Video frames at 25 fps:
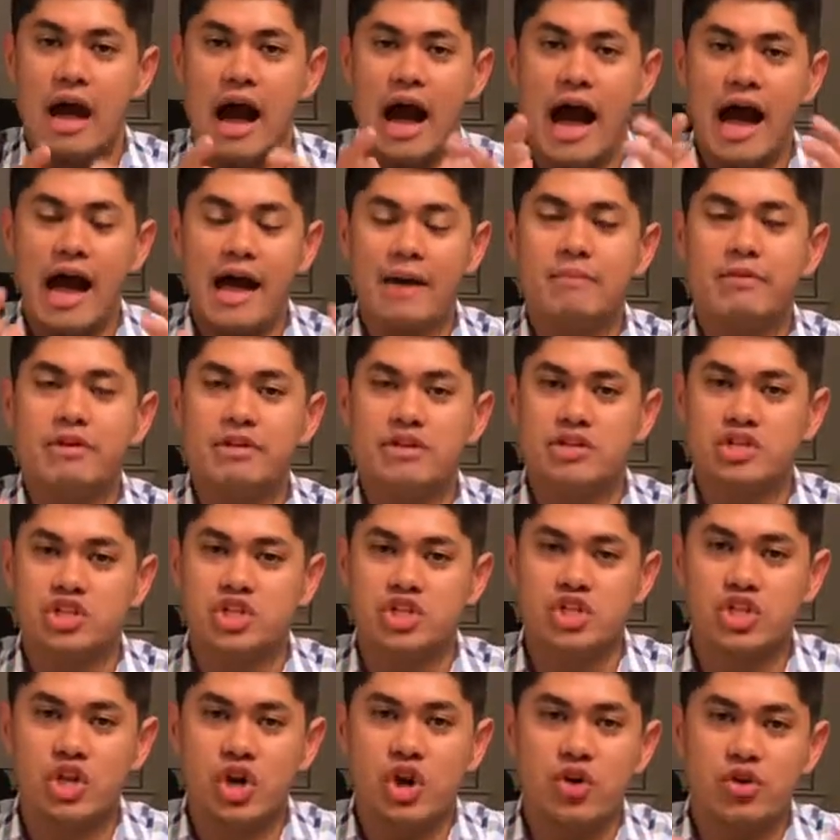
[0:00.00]
I'm going to
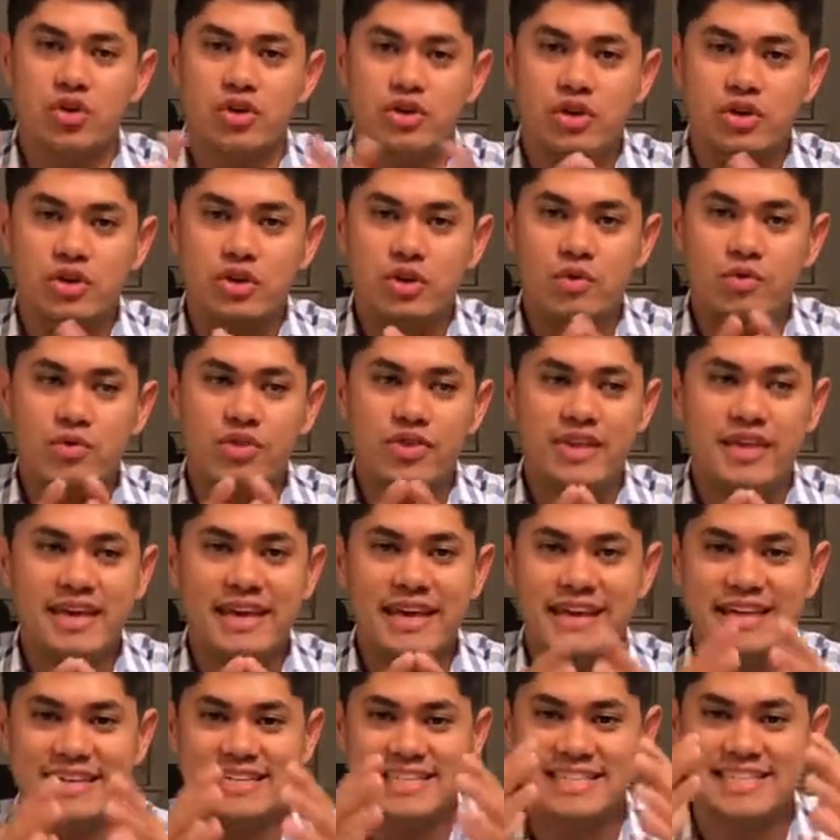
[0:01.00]
show you the
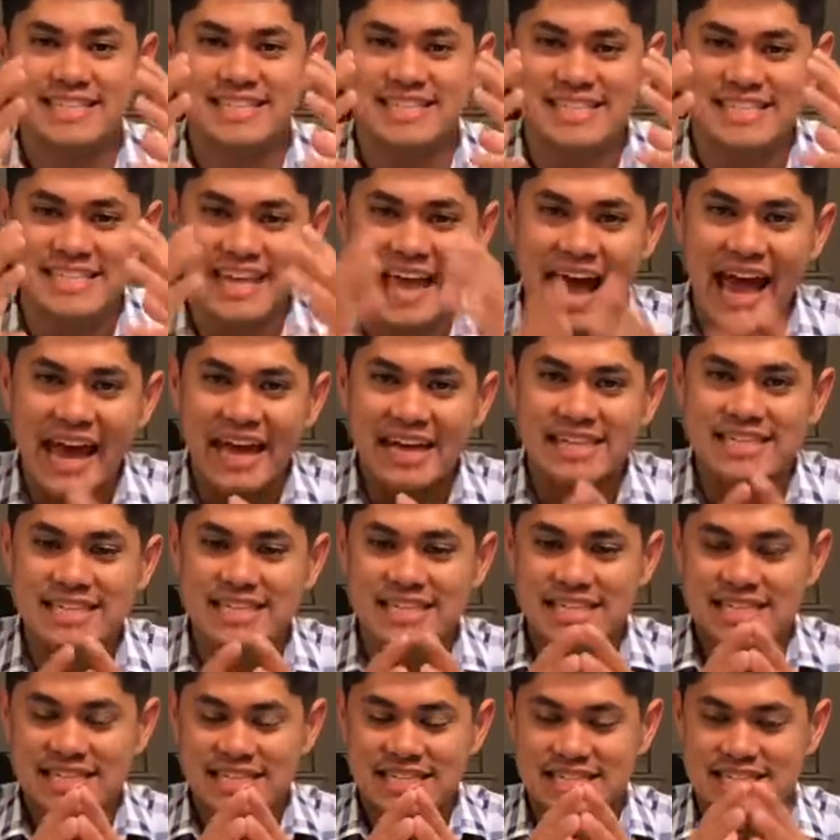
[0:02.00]
exact
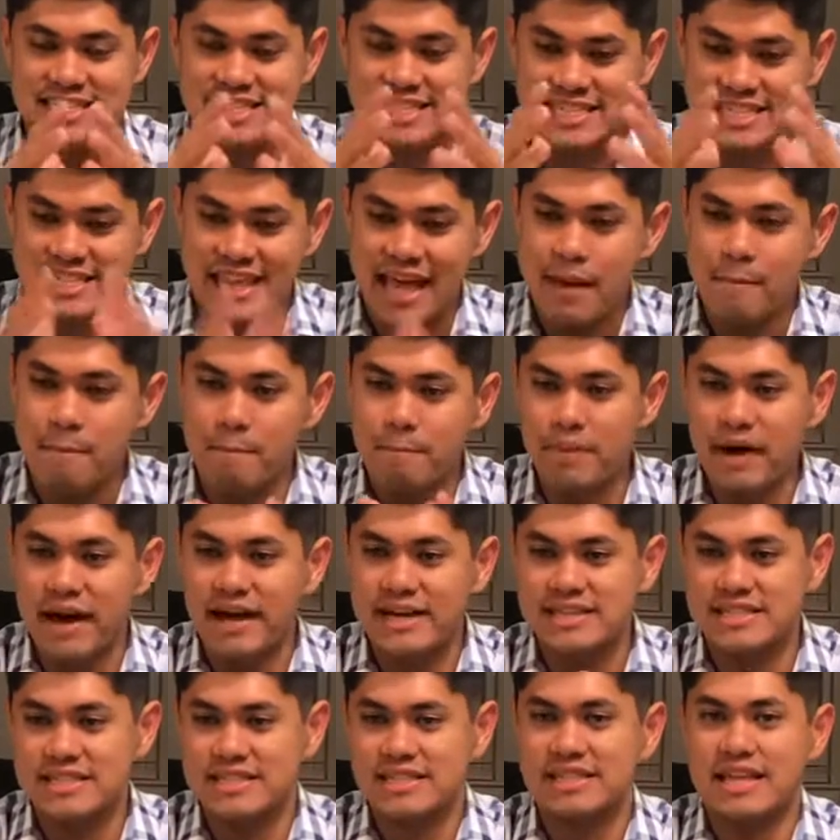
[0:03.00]
step
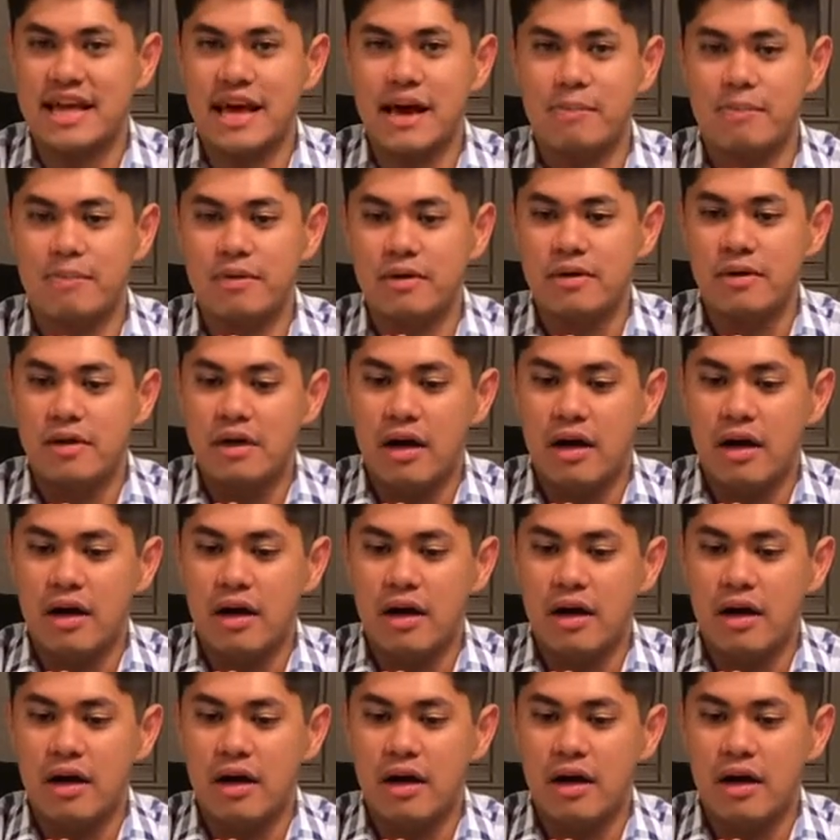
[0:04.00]
by step